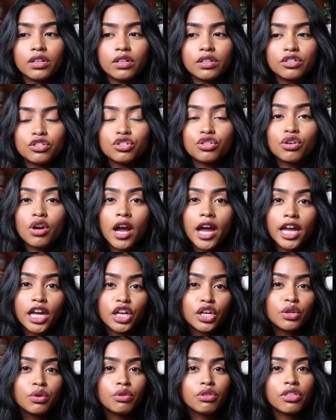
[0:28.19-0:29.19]

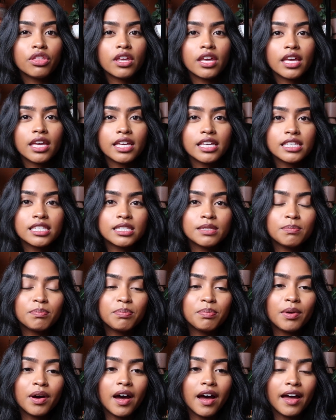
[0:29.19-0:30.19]
trying new things
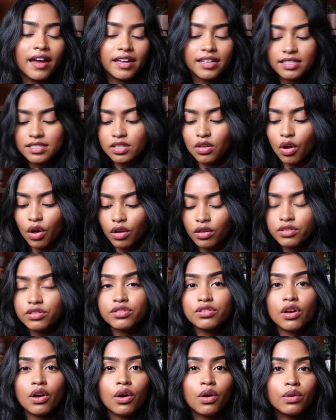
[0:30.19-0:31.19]
but
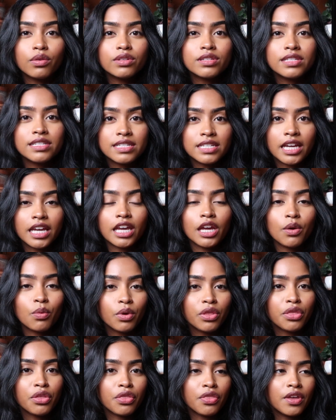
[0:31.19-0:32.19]
also sticking
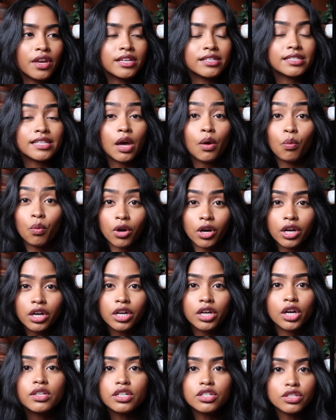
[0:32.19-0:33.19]
with the things that
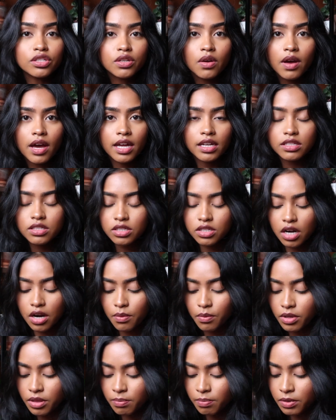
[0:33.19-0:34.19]
work. So let's just go ahead and
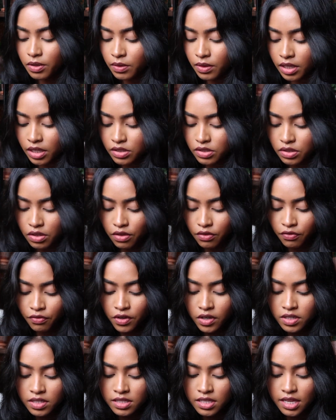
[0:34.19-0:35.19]
start with beauty. So the
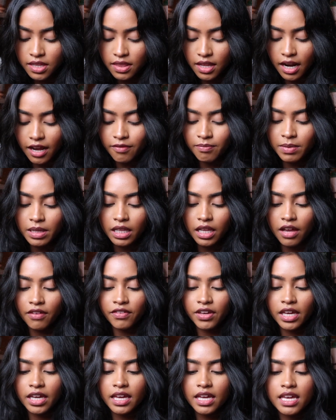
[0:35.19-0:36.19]
first thing that I've been
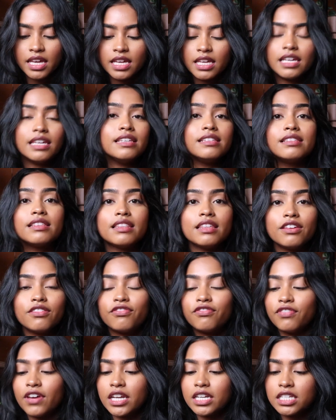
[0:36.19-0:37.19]
loving is the
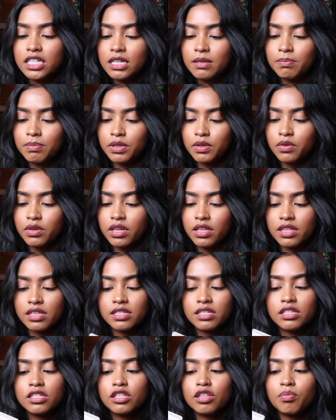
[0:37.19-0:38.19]
Fenty Beauty.
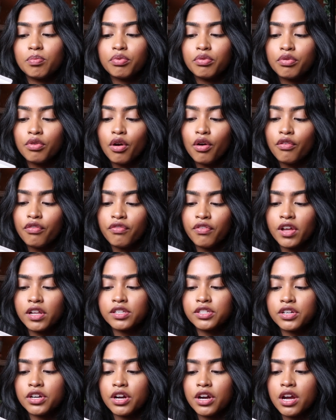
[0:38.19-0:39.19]
This is the Pro
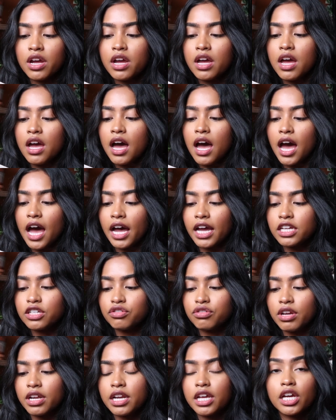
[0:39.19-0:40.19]
Filt'r
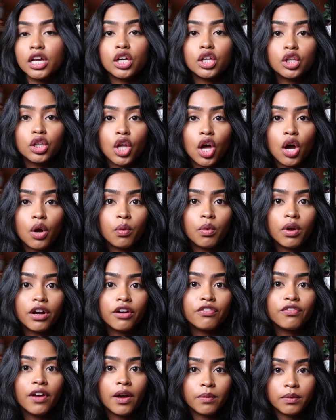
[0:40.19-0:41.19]
Hydrating
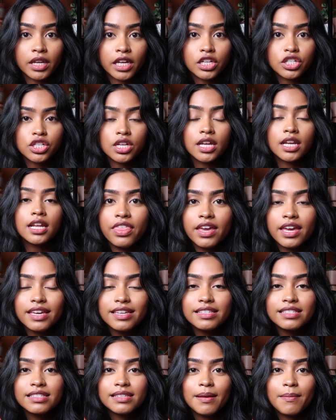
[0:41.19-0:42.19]
Longwear Foundation.
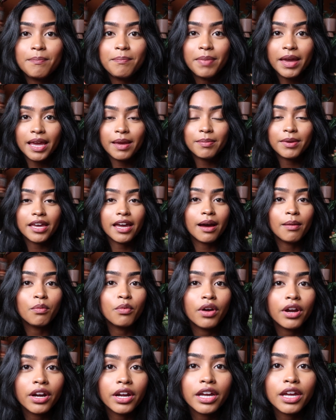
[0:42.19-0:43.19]
This baby, I'm
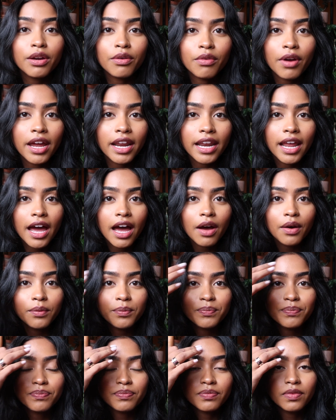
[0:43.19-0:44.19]
wearing it right now.
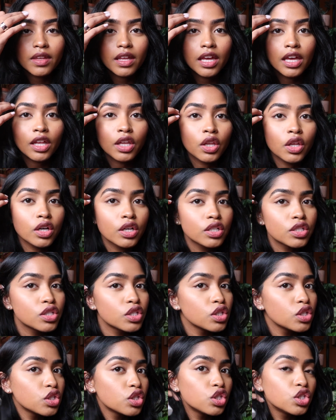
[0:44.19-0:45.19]
It
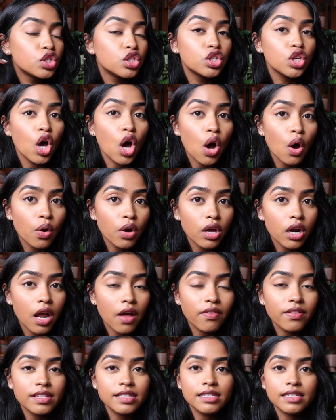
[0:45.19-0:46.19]
looks so good
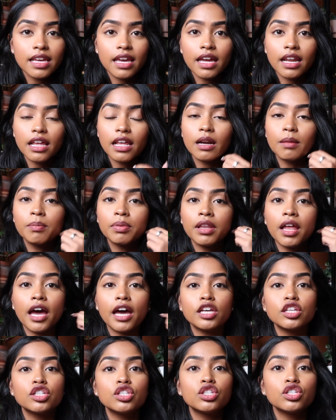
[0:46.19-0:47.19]
on the skin. It
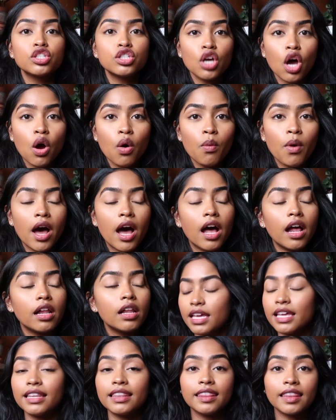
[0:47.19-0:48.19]
applies so well.
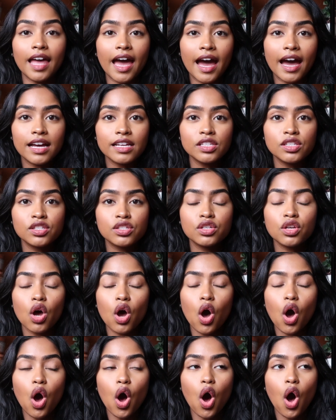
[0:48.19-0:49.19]
It lasts
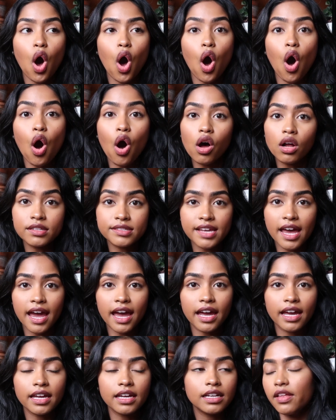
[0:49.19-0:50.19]
all
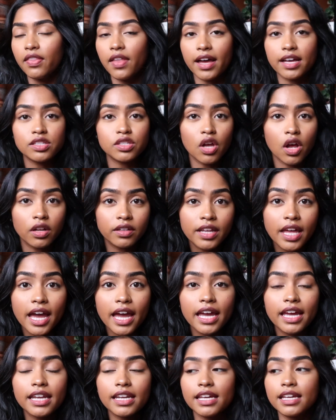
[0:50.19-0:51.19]
day. It lasts all
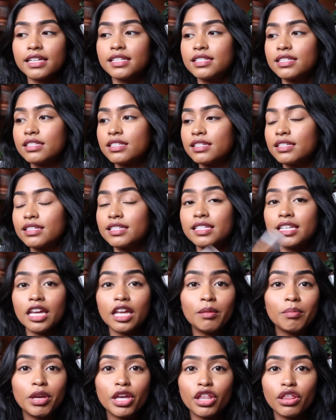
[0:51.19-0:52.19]
night. It's
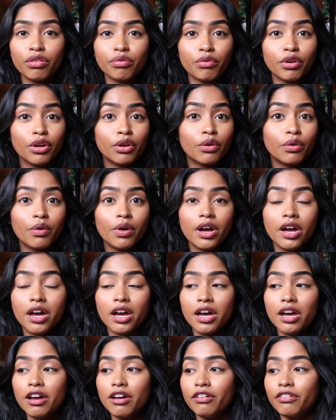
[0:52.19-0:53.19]
seen me through
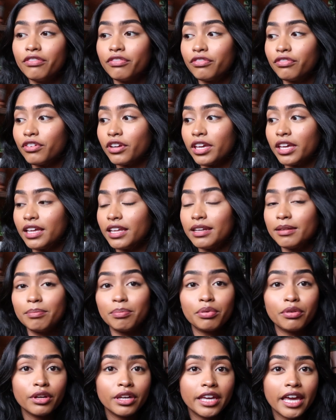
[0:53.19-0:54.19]
freaking
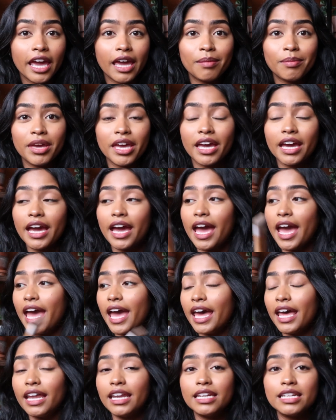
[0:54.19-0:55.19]
pre-gaming
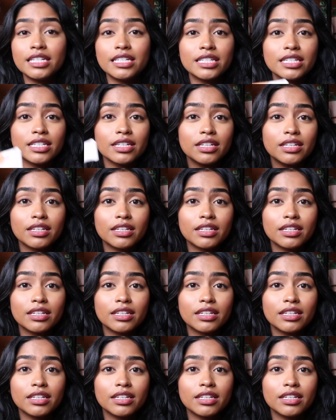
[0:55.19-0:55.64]
and